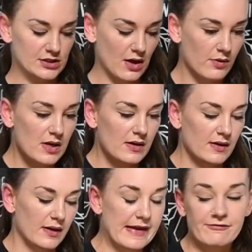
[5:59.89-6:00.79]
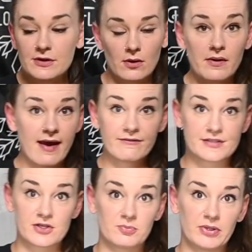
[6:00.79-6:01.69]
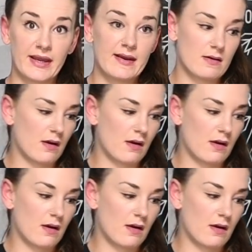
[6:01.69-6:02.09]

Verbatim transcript: So if you don't have a stir plate,